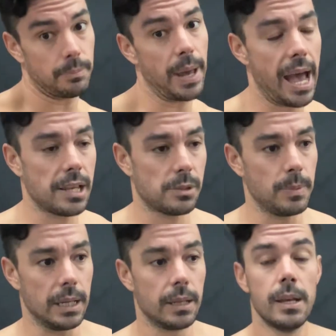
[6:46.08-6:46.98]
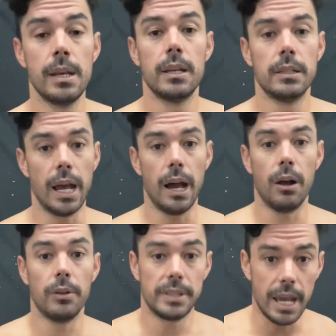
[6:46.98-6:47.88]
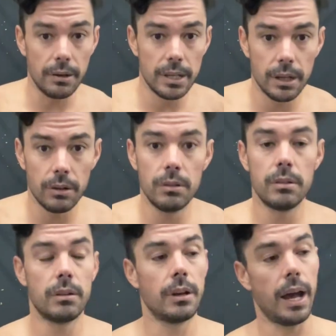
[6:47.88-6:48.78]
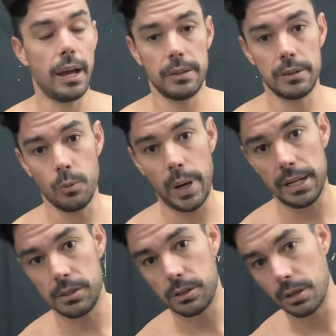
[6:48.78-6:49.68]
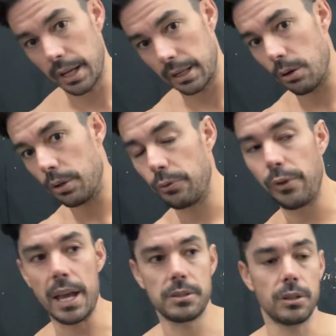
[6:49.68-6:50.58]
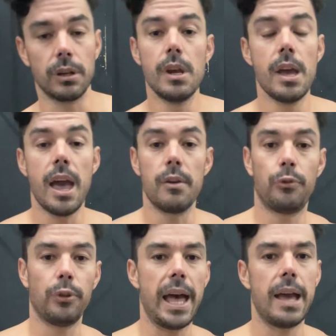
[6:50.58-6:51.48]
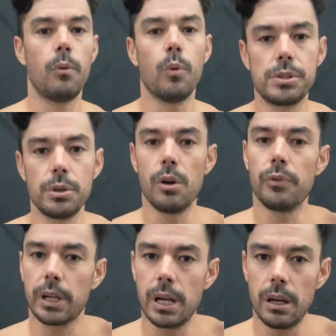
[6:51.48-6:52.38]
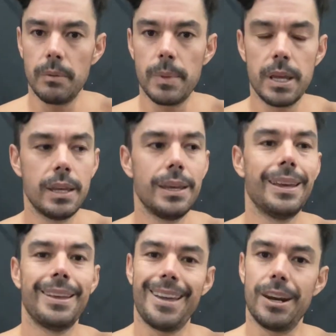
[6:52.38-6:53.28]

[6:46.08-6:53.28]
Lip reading: past me. Now, downhill, the weight is good, I go a little faster. And flat, once you overcome that